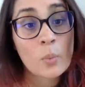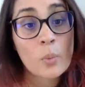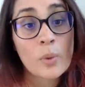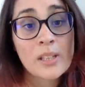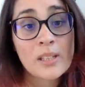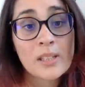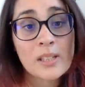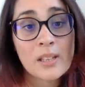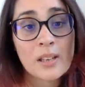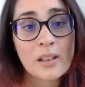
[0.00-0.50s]

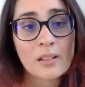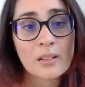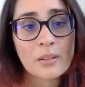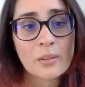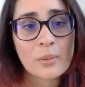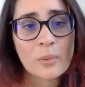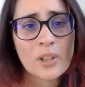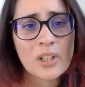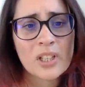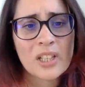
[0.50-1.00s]
Winter,
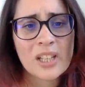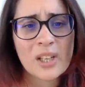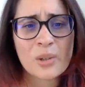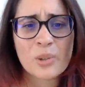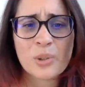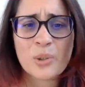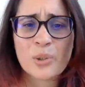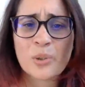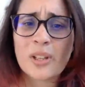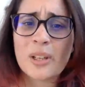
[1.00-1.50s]
where
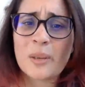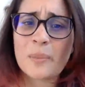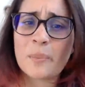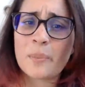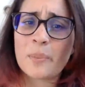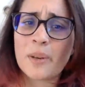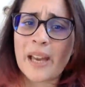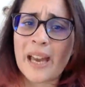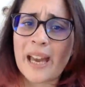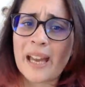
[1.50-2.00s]
shadows creep
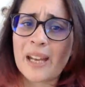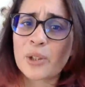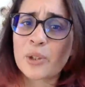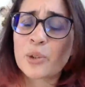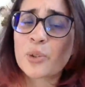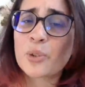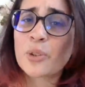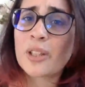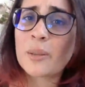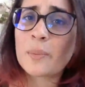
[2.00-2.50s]
and
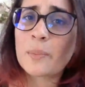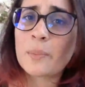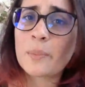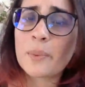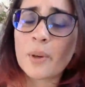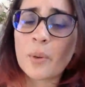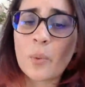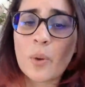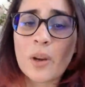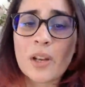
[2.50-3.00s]
creep,
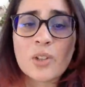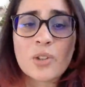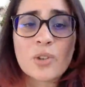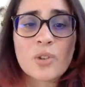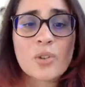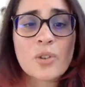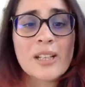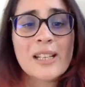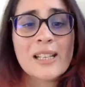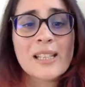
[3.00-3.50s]
when
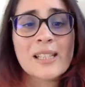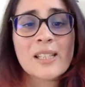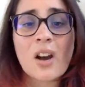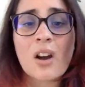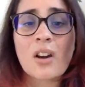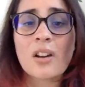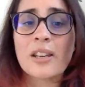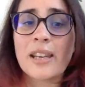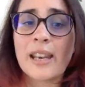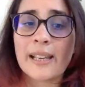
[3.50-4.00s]
trees
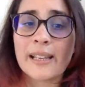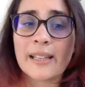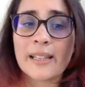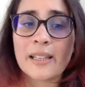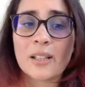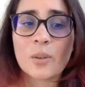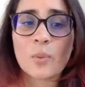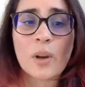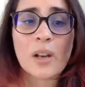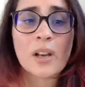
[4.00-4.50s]
are
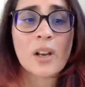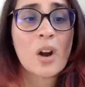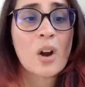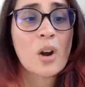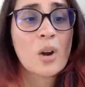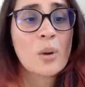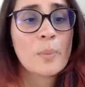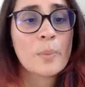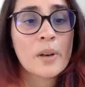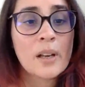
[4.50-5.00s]
naked, when
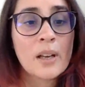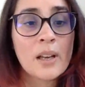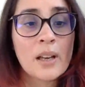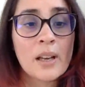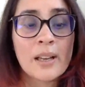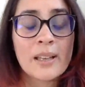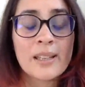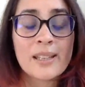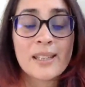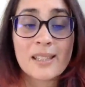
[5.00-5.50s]
hope
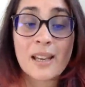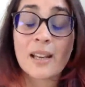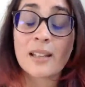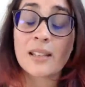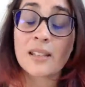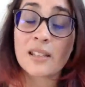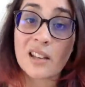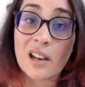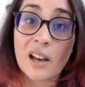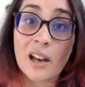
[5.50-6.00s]

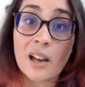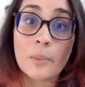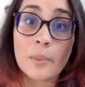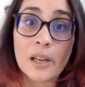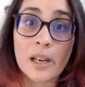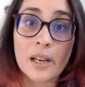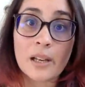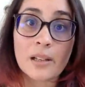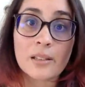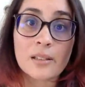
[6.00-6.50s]
decides to
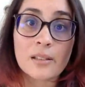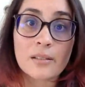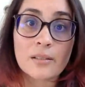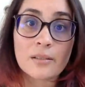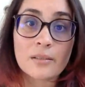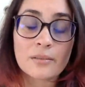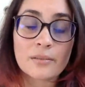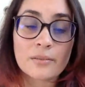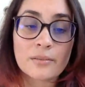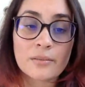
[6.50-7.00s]
hibernate.
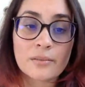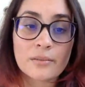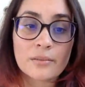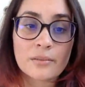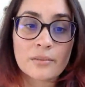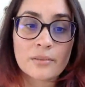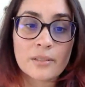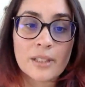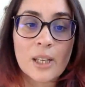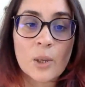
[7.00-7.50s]

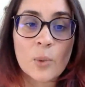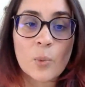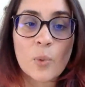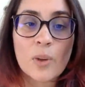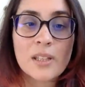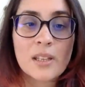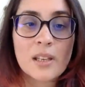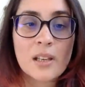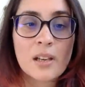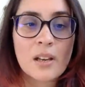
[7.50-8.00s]
In
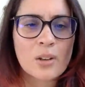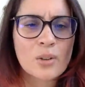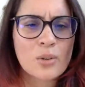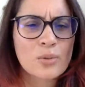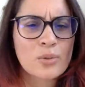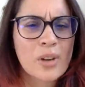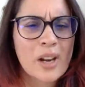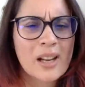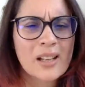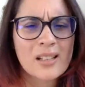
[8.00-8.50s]
winter, a
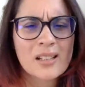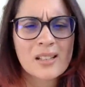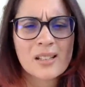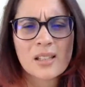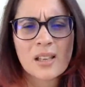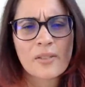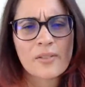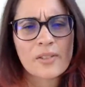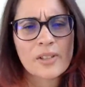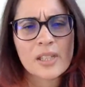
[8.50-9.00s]
grayness
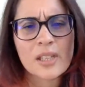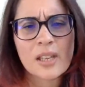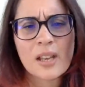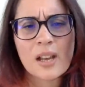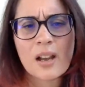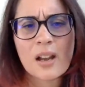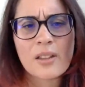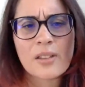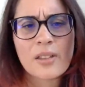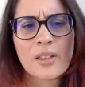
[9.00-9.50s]
covers the
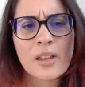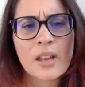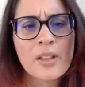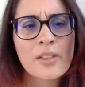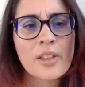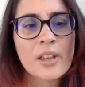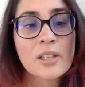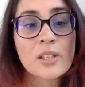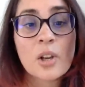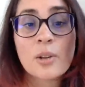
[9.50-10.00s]
earth.
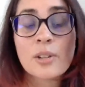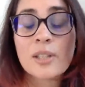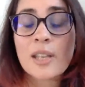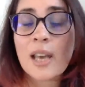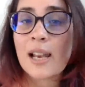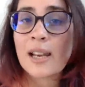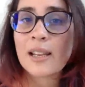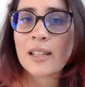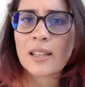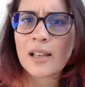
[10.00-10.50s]
There's no
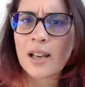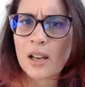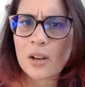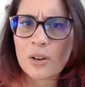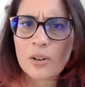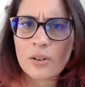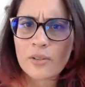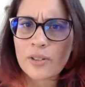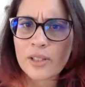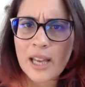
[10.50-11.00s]
telling the
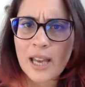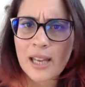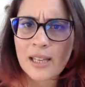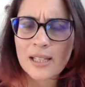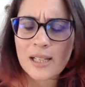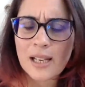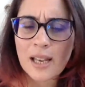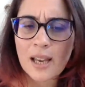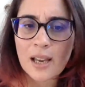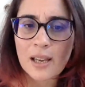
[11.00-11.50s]
color of a
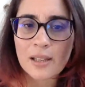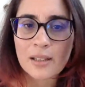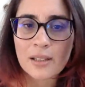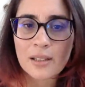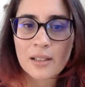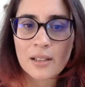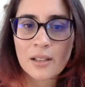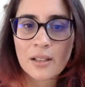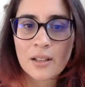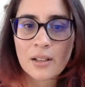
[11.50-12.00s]

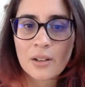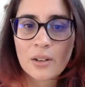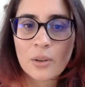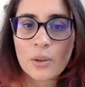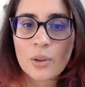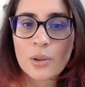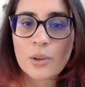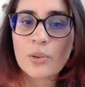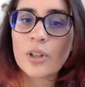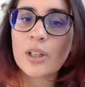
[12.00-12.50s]
dandelion,
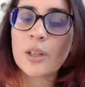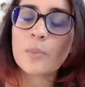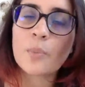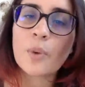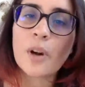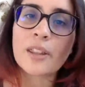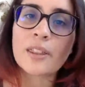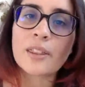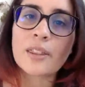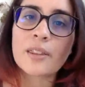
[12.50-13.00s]
or the green
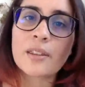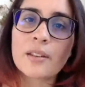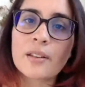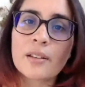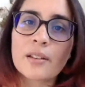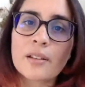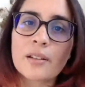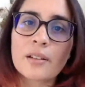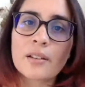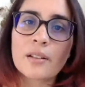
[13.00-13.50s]
breadth
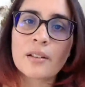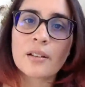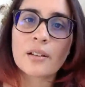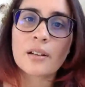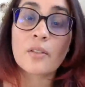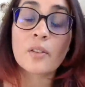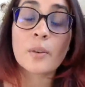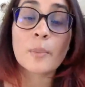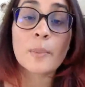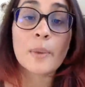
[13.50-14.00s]

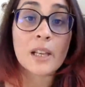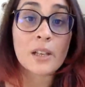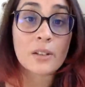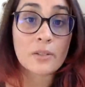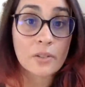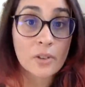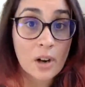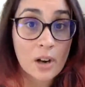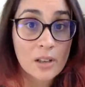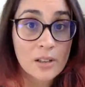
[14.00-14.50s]
of a blade of
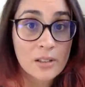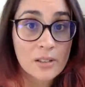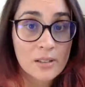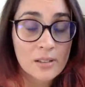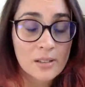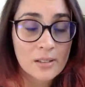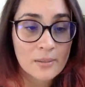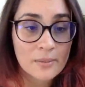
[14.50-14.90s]
grass.